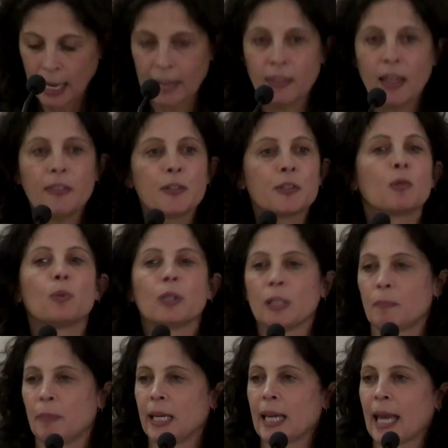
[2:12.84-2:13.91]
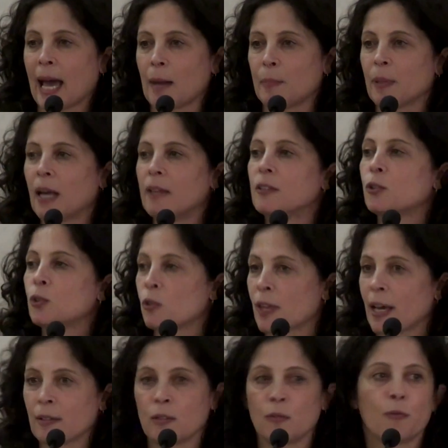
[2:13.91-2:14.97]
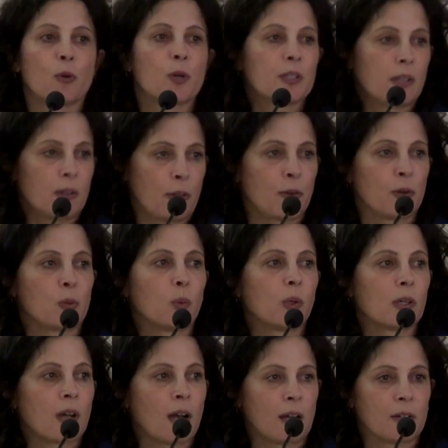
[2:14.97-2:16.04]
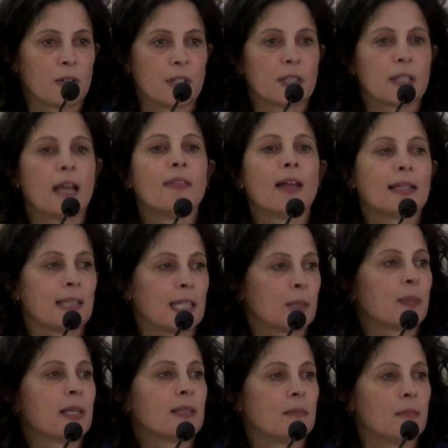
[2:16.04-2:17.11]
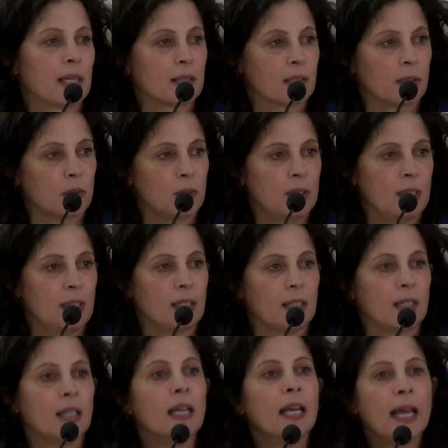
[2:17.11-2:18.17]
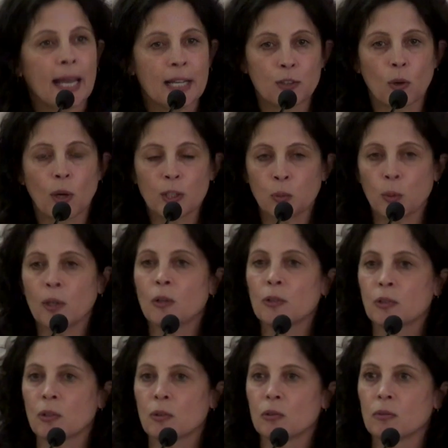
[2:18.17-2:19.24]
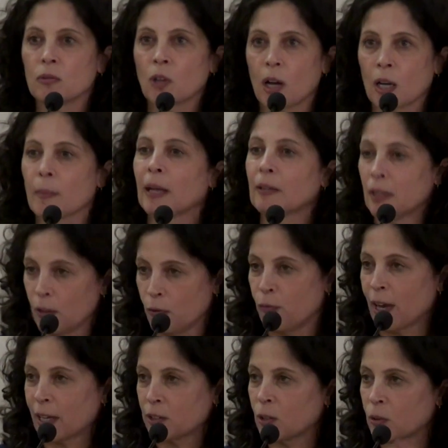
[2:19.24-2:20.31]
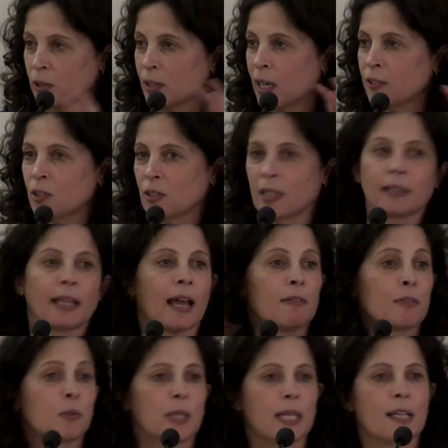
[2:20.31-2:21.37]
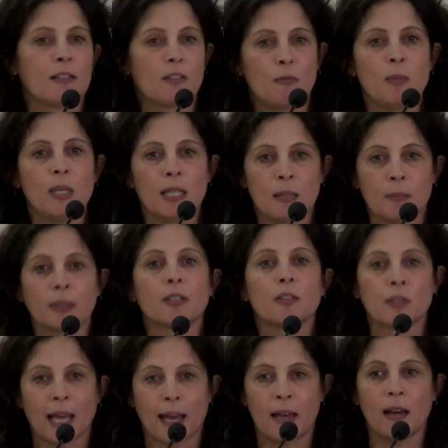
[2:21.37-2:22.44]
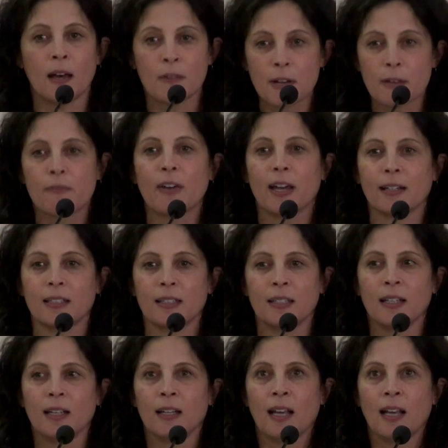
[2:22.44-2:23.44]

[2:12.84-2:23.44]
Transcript: And then there's a really big gap. And 2004 is their third World Congress, and that takes place in Mexico City. And so I just want to also talk about the effect. So it's not just that they have 3 days of meeting, but there's an effect